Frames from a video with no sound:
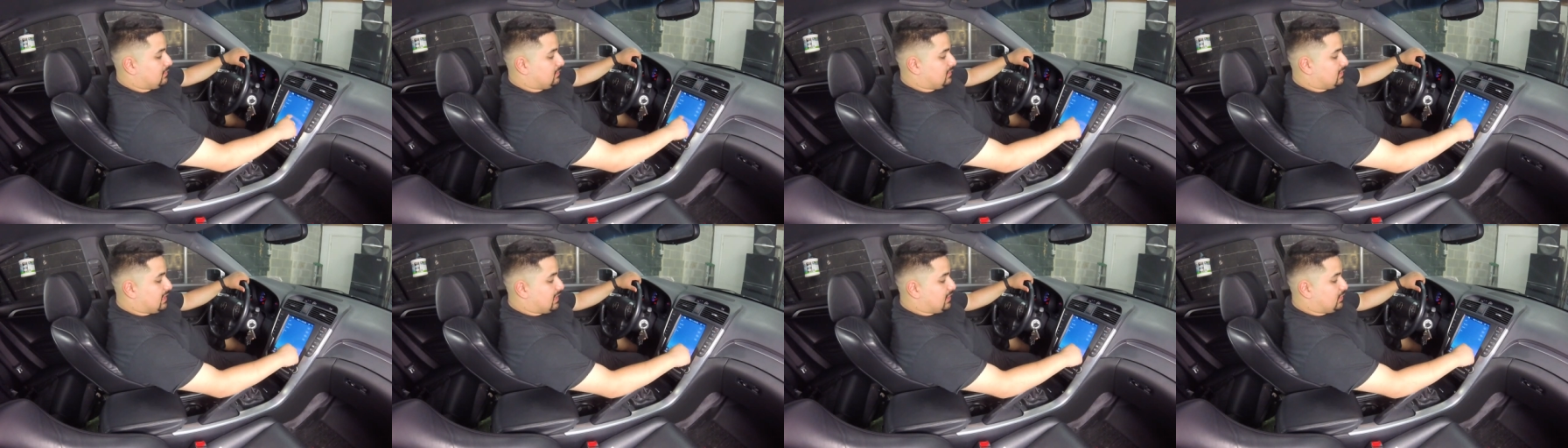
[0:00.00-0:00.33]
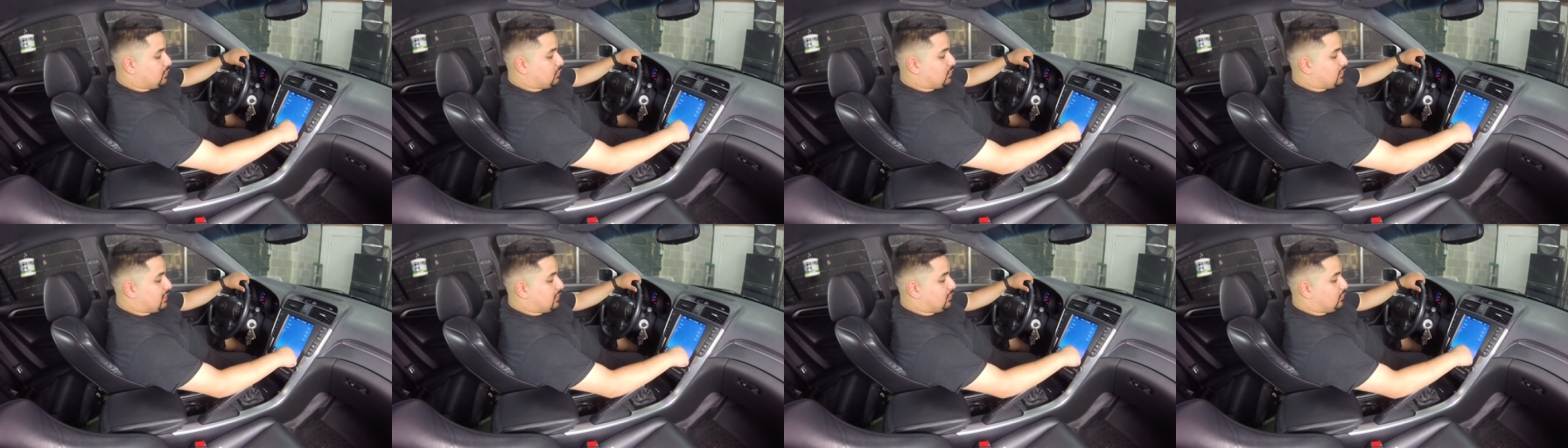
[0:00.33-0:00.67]
that
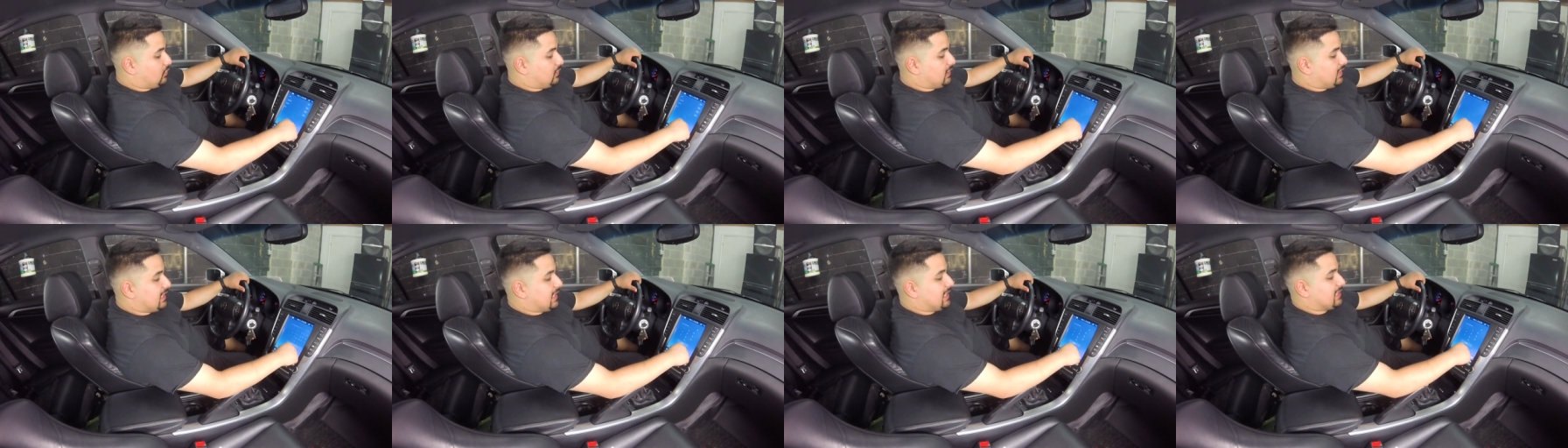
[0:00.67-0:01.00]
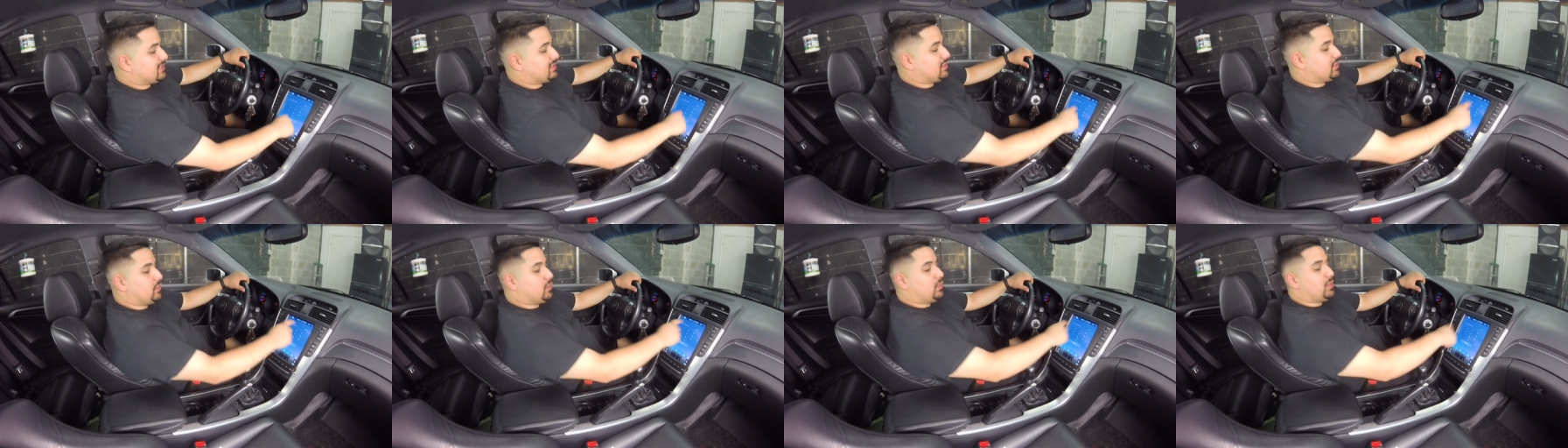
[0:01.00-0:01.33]
you can only
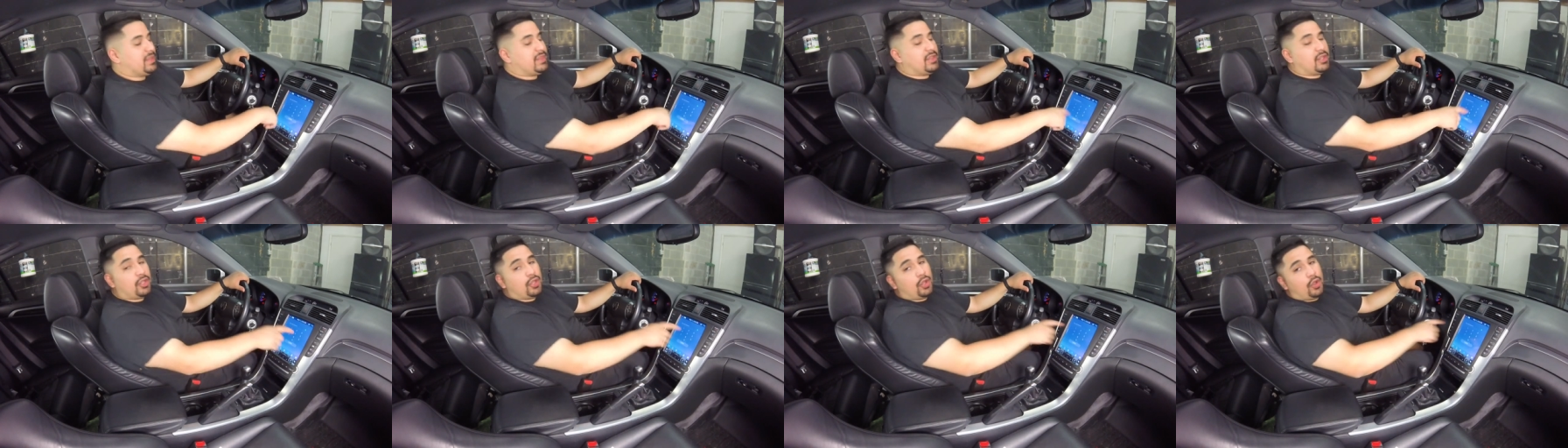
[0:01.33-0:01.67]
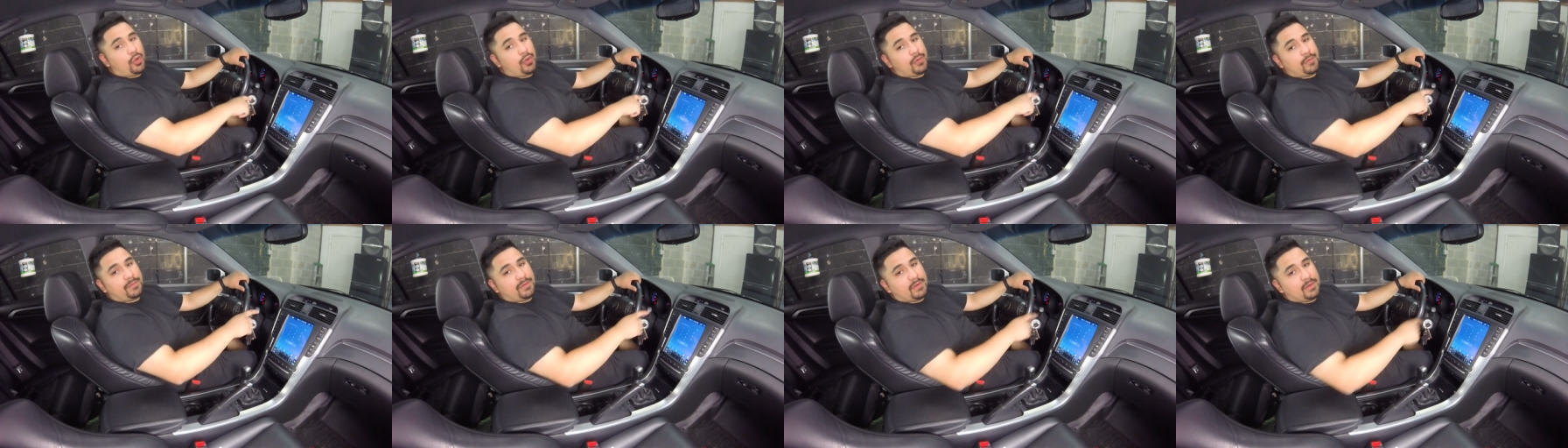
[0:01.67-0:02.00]
get to with a
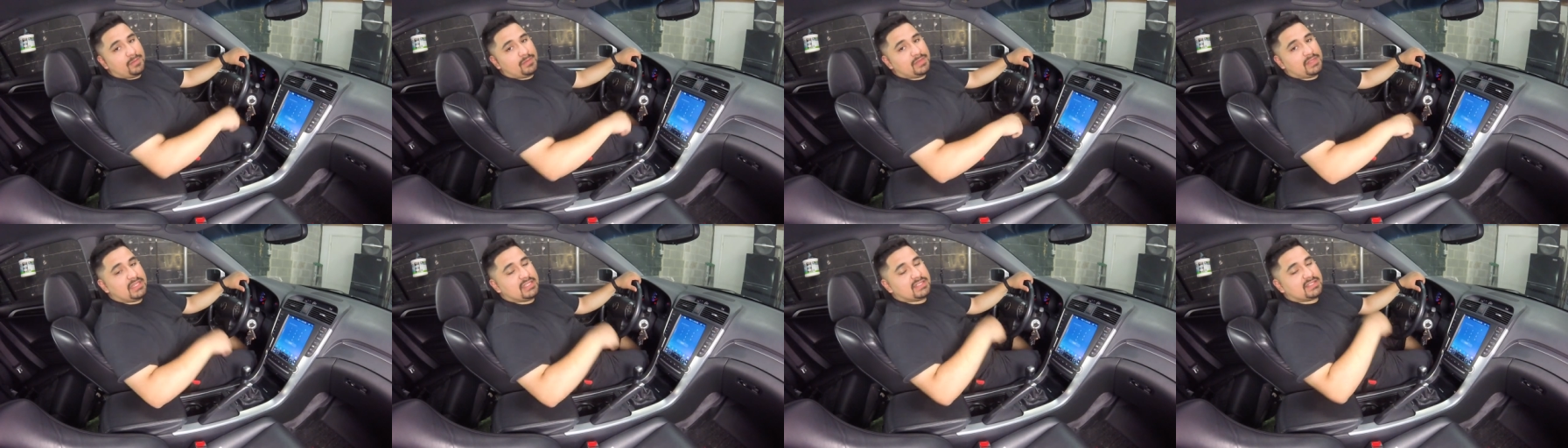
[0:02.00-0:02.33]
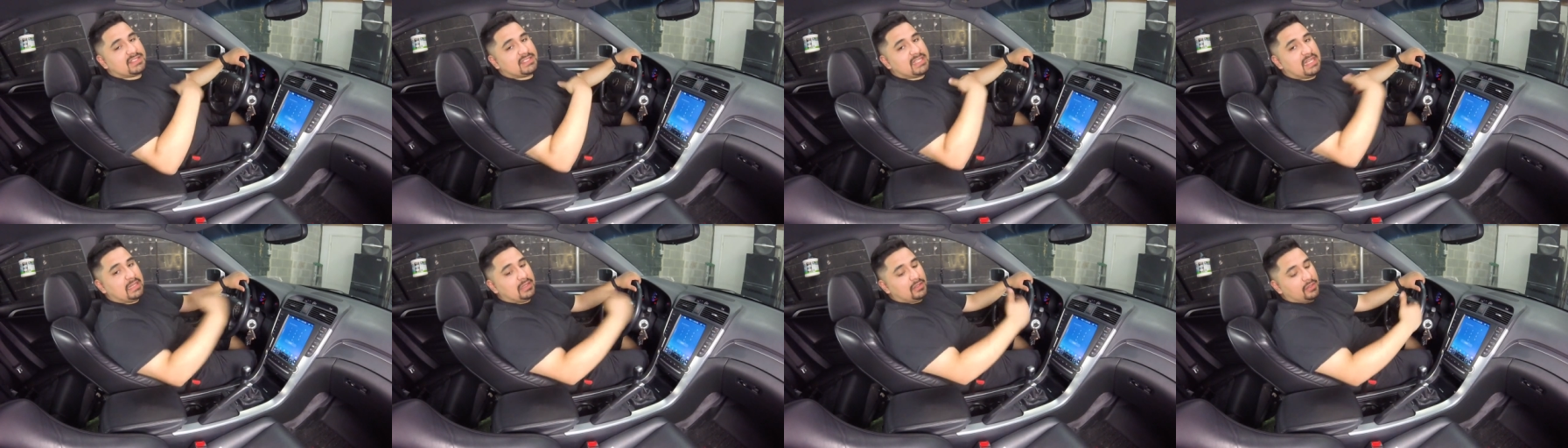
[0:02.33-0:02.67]
code from the
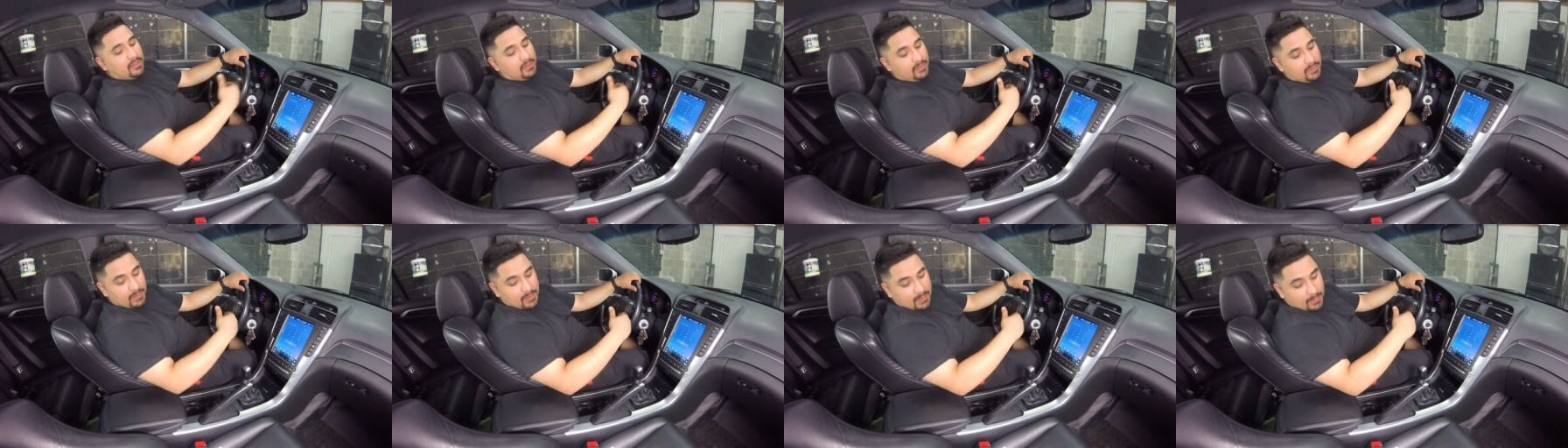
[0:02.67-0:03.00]
seller.